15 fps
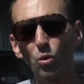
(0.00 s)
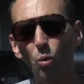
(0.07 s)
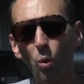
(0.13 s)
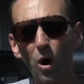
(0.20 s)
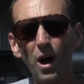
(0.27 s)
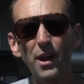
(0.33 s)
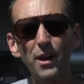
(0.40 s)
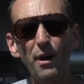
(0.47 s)

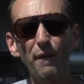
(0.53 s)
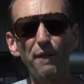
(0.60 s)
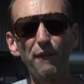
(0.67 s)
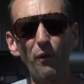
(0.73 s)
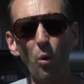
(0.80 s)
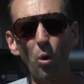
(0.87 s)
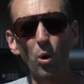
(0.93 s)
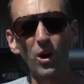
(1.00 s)

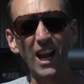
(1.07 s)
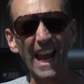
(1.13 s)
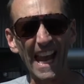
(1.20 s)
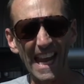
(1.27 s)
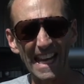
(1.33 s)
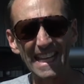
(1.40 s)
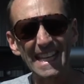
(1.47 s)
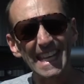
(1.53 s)

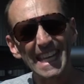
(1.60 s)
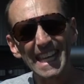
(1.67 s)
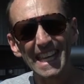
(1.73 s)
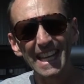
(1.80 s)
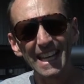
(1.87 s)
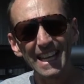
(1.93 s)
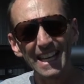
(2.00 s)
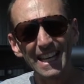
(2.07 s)
1/480.
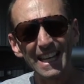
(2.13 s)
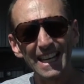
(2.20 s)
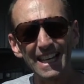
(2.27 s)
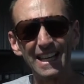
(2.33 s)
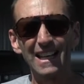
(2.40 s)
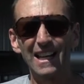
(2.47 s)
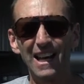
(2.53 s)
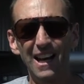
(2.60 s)

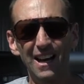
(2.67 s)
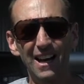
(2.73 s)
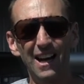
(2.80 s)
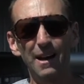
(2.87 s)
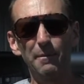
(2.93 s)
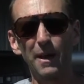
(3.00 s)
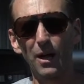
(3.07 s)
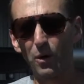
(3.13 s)

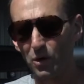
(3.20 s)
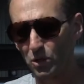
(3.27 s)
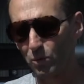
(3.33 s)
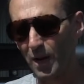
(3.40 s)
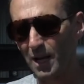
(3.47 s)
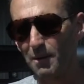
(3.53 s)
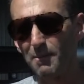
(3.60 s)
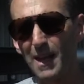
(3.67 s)
But I always
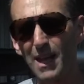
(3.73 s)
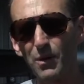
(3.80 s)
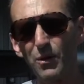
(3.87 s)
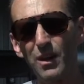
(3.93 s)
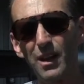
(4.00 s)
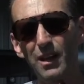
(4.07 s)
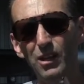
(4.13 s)
recommend